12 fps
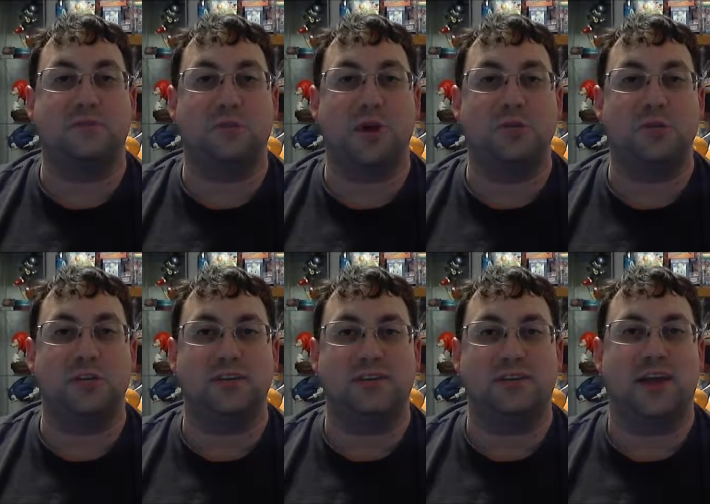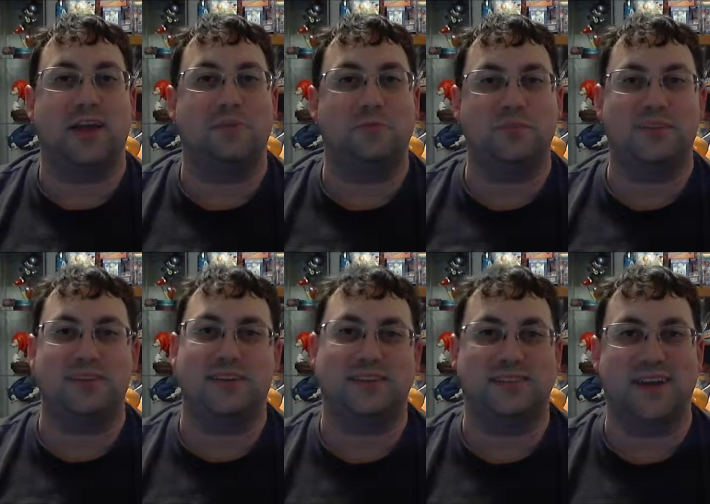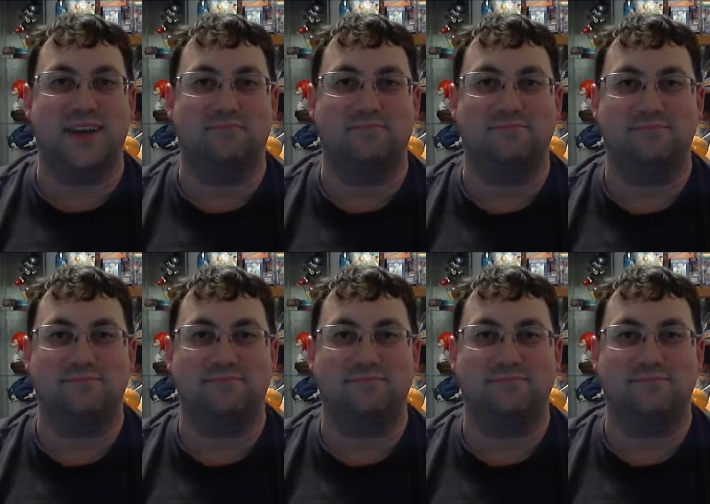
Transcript: watching, and we'll see you next time.